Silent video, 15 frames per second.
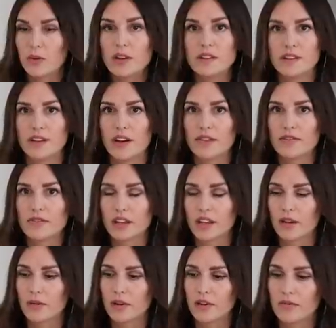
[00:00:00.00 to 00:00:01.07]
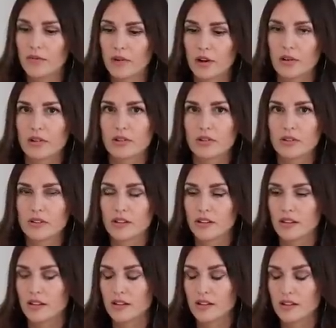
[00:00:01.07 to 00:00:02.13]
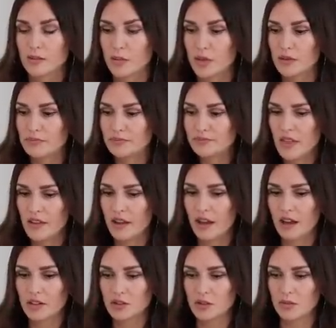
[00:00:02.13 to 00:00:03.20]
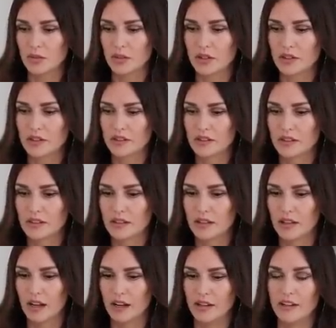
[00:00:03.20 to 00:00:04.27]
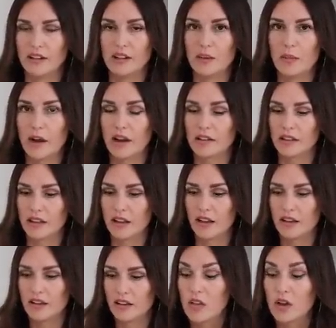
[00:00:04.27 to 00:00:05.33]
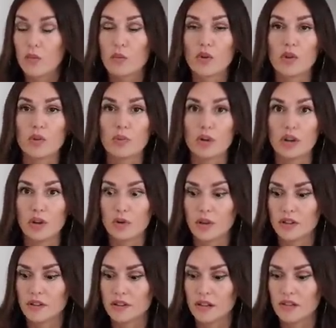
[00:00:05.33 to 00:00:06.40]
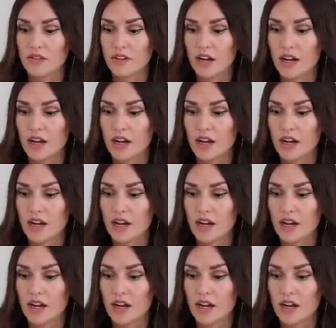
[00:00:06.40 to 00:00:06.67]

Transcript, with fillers: I read stuff, like I read articles and things, but like actual books. I need to get back to that. They're really pretty ones. In